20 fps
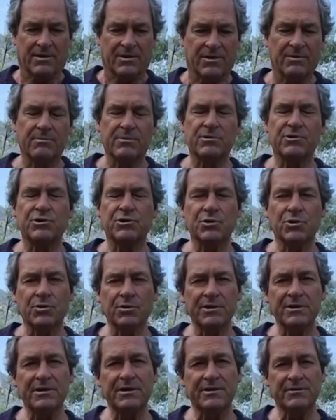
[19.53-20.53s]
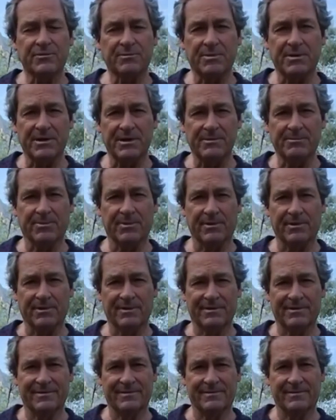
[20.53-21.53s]
The majority of people
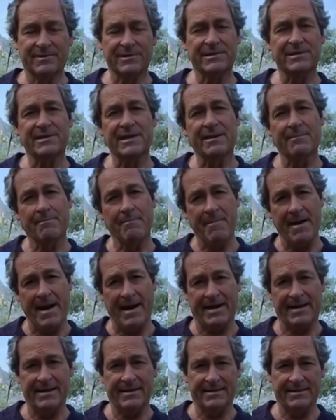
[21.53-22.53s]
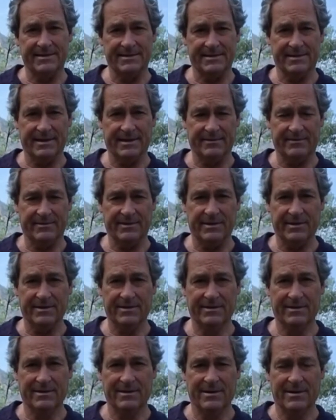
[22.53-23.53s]
step back into safety,
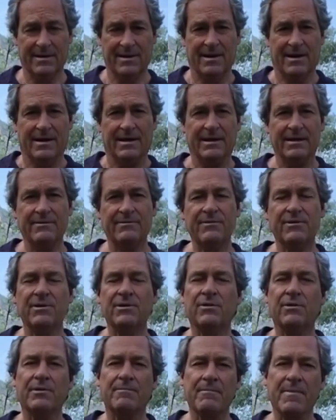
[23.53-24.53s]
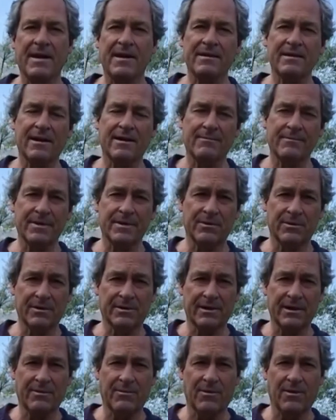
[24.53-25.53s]
even though it may not be what
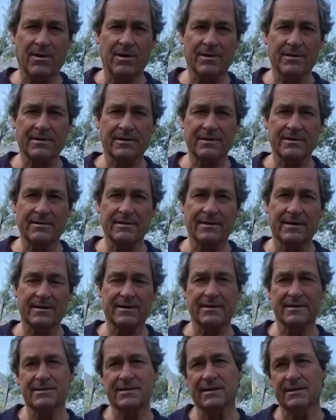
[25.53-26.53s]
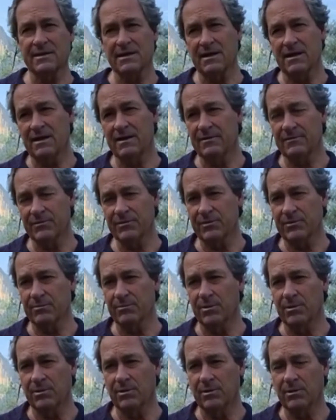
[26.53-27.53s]
they want and it's
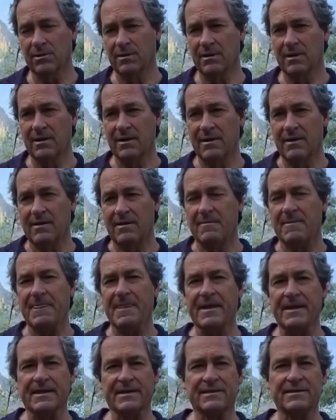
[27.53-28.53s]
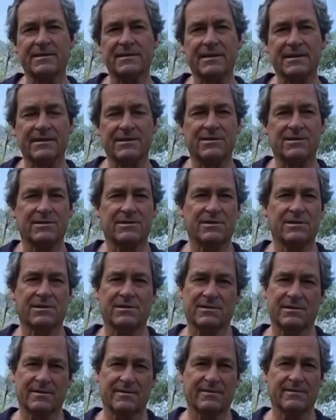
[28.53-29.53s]
uncomfortable. It's
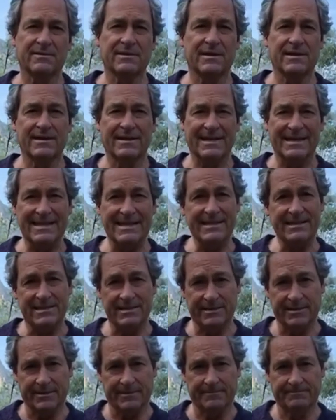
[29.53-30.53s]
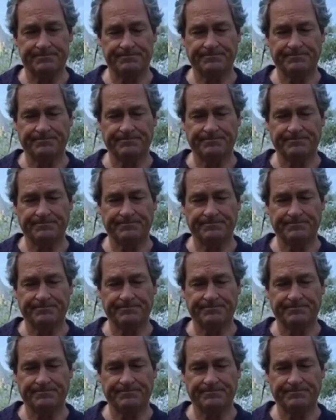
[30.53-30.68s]
just easier.